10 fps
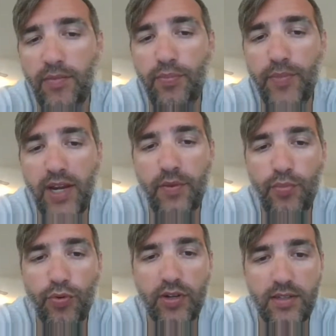main
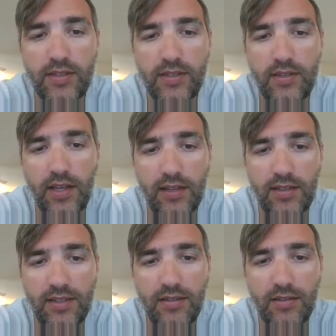importances. Like I
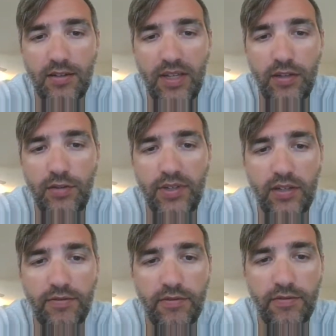said, they're going to be a little bit
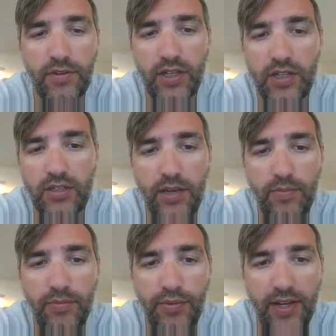different for each type
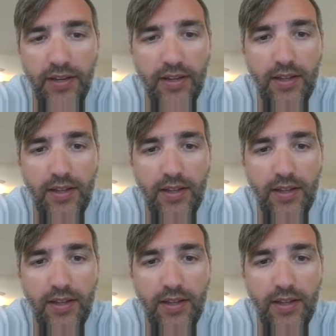of plant.